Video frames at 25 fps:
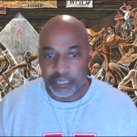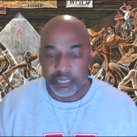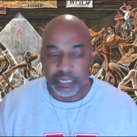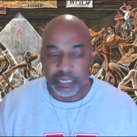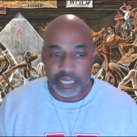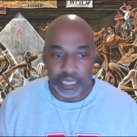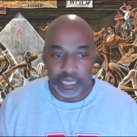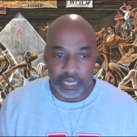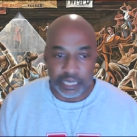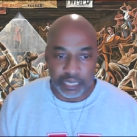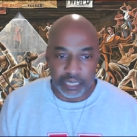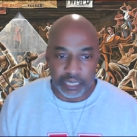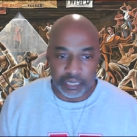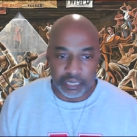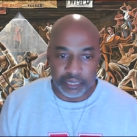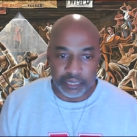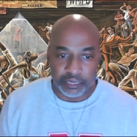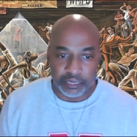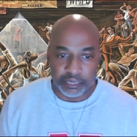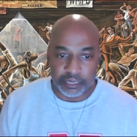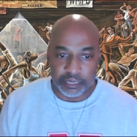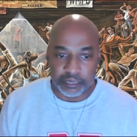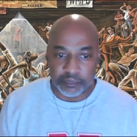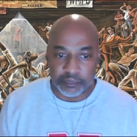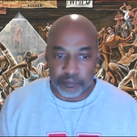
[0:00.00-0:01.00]

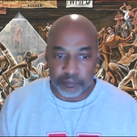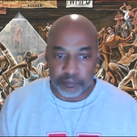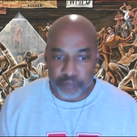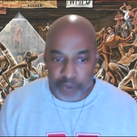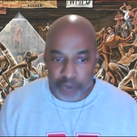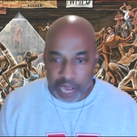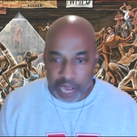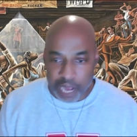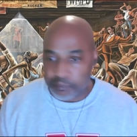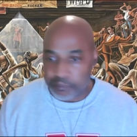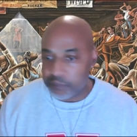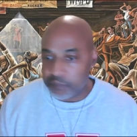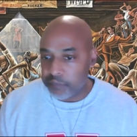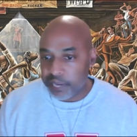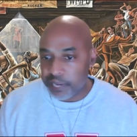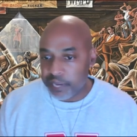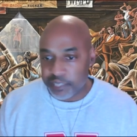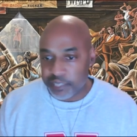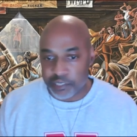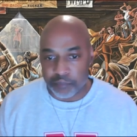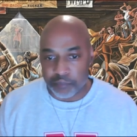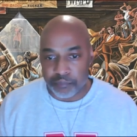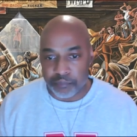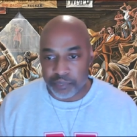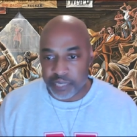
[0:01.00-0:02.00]
The problem has
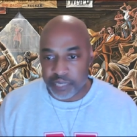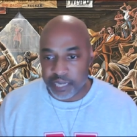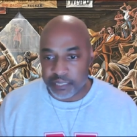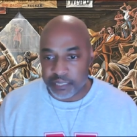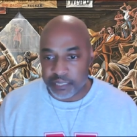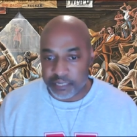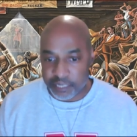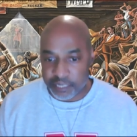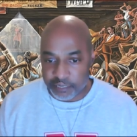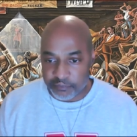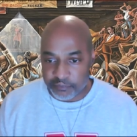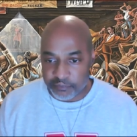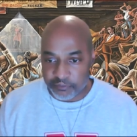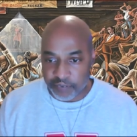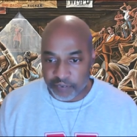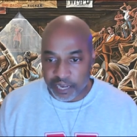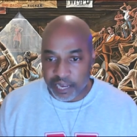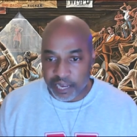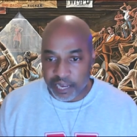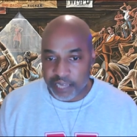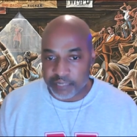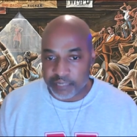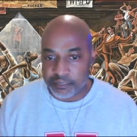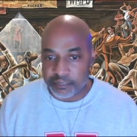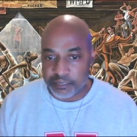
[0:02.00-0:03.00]
to be
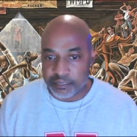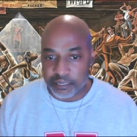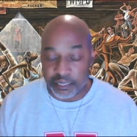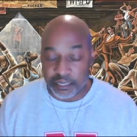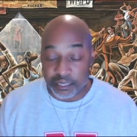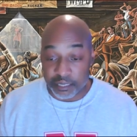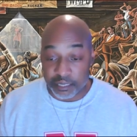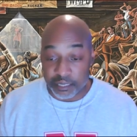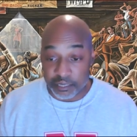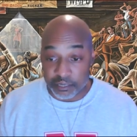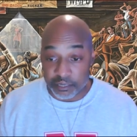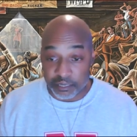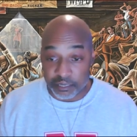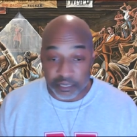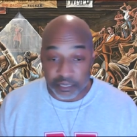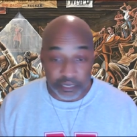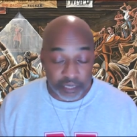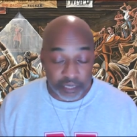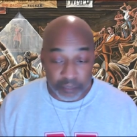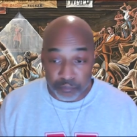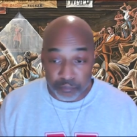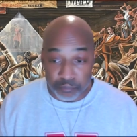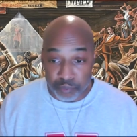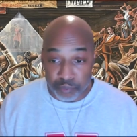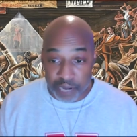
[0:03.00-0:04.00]
identified clearly,
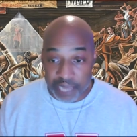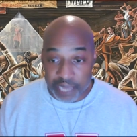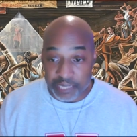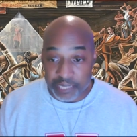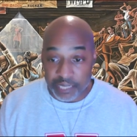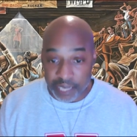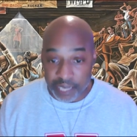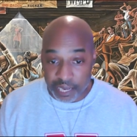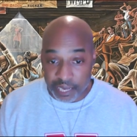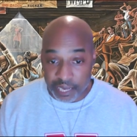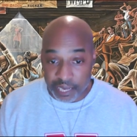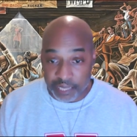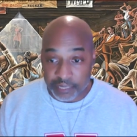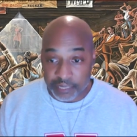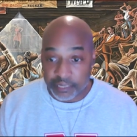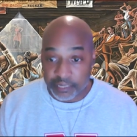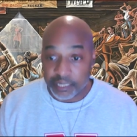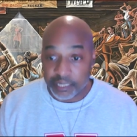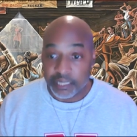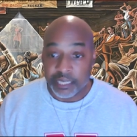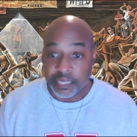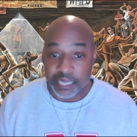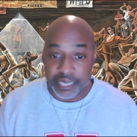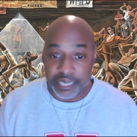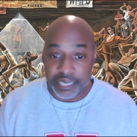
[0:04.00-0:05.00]
a bright line,
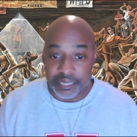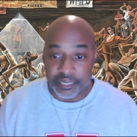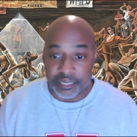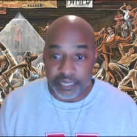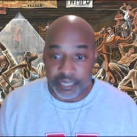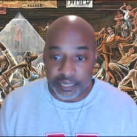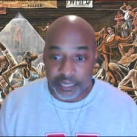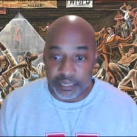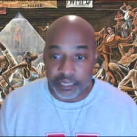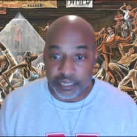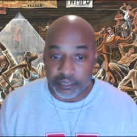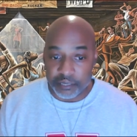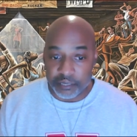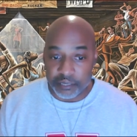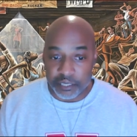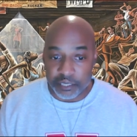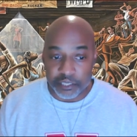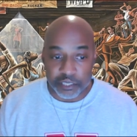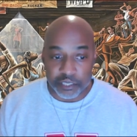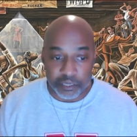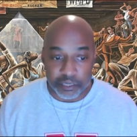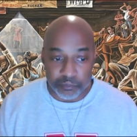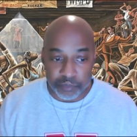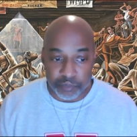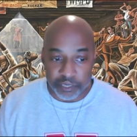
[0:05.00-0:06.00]
and then there needs
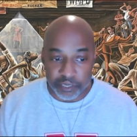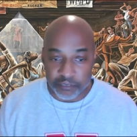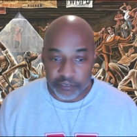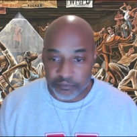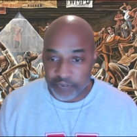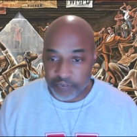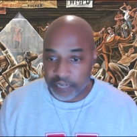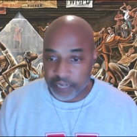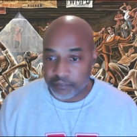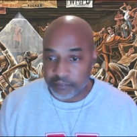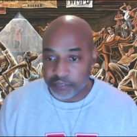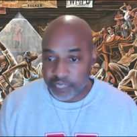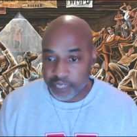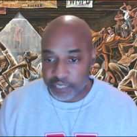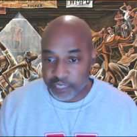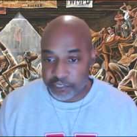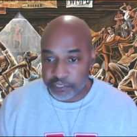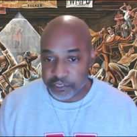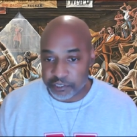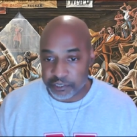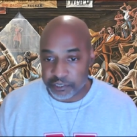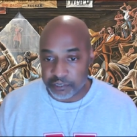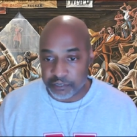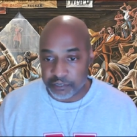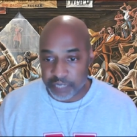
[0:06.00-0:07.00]
to be a
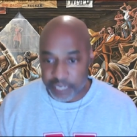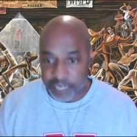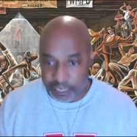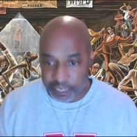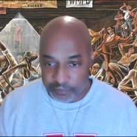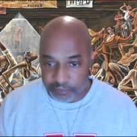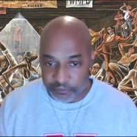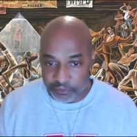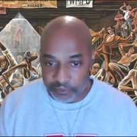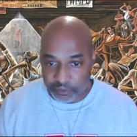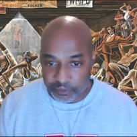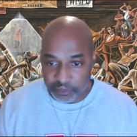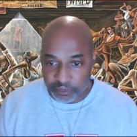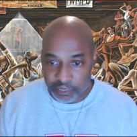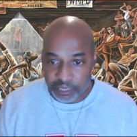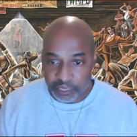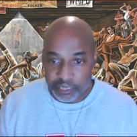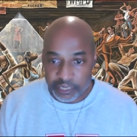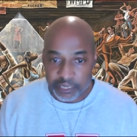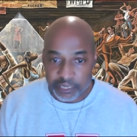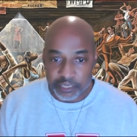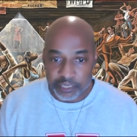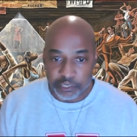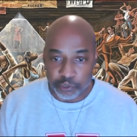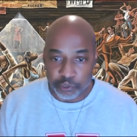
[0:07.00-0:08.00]
foundational effort
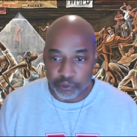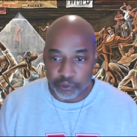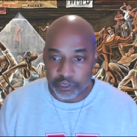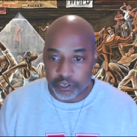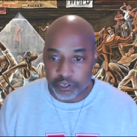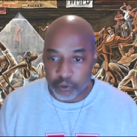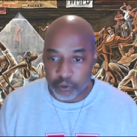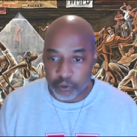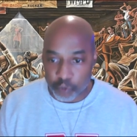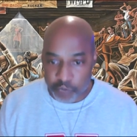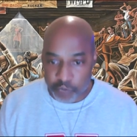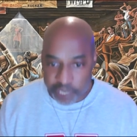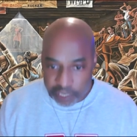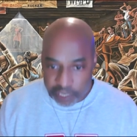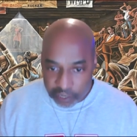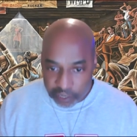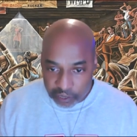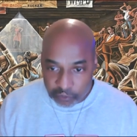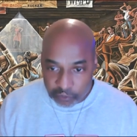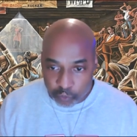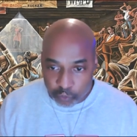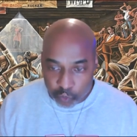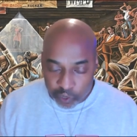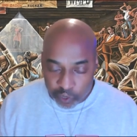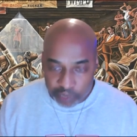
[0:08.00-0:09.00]
to agree
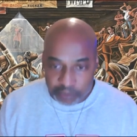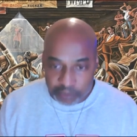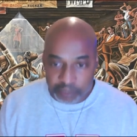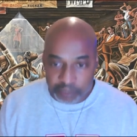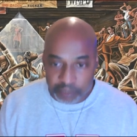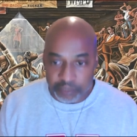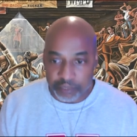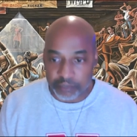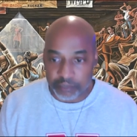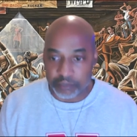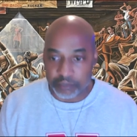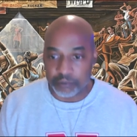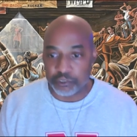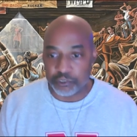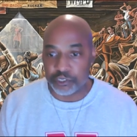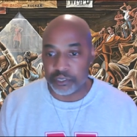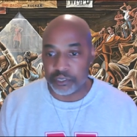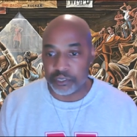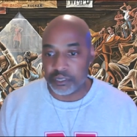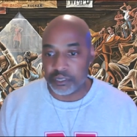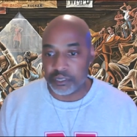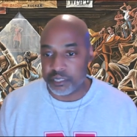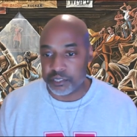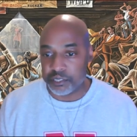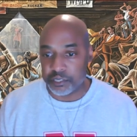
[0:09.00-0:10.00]
on what the solution
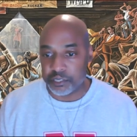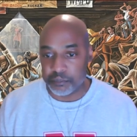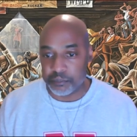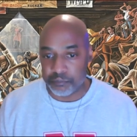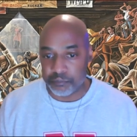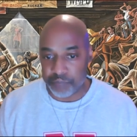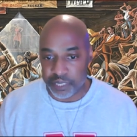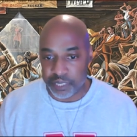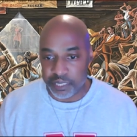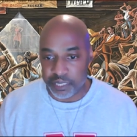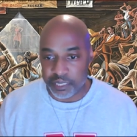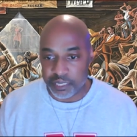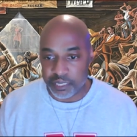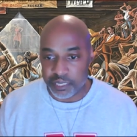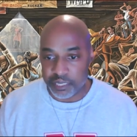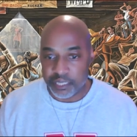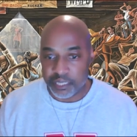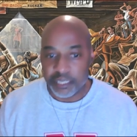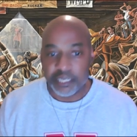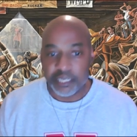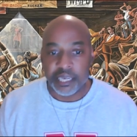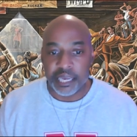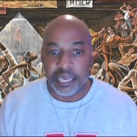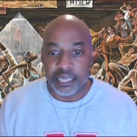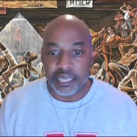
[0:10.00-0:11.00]
needs to be,
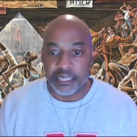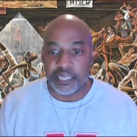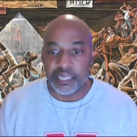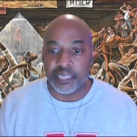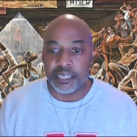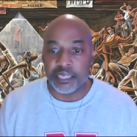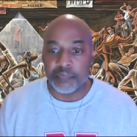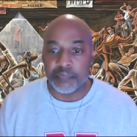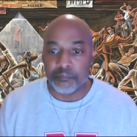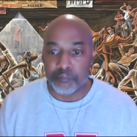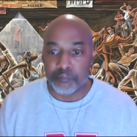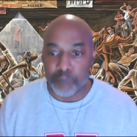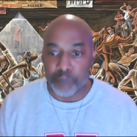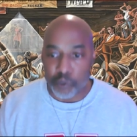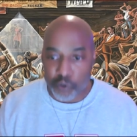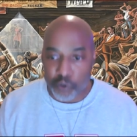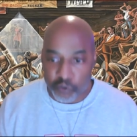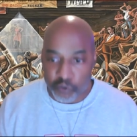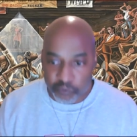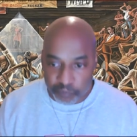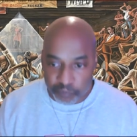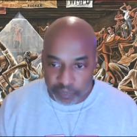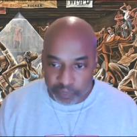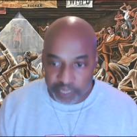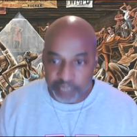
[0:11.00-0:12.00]
and then a
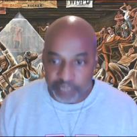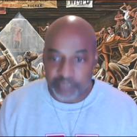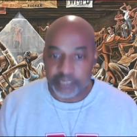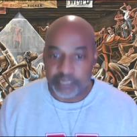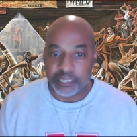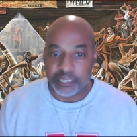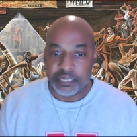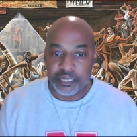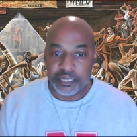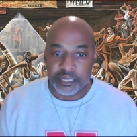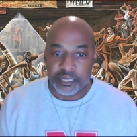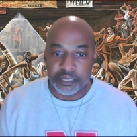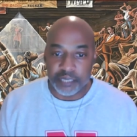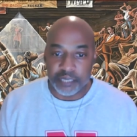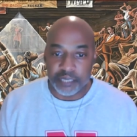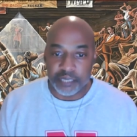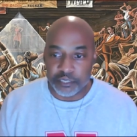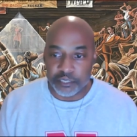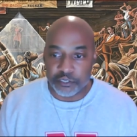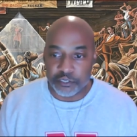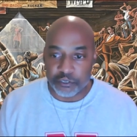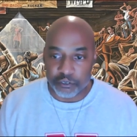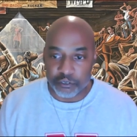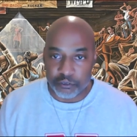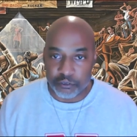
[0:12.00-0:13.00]
movement needs
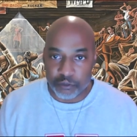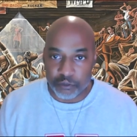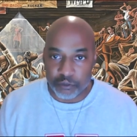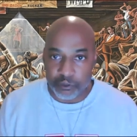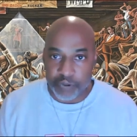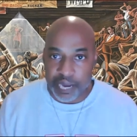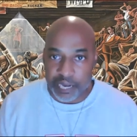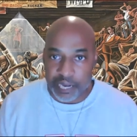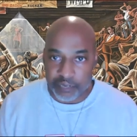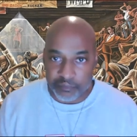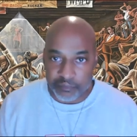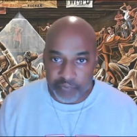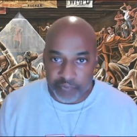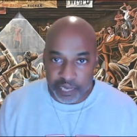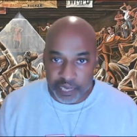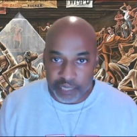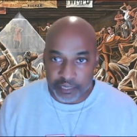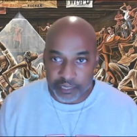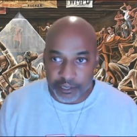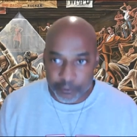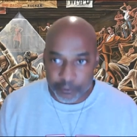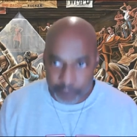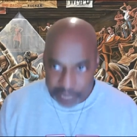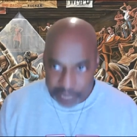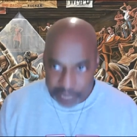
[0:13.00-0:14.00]
to grow out of that
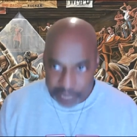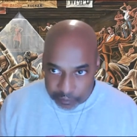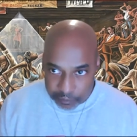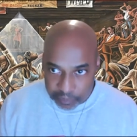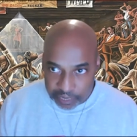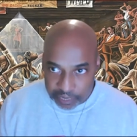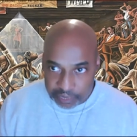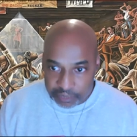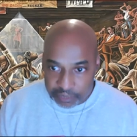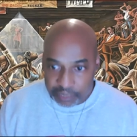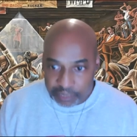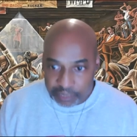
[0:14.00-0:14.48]
agreement.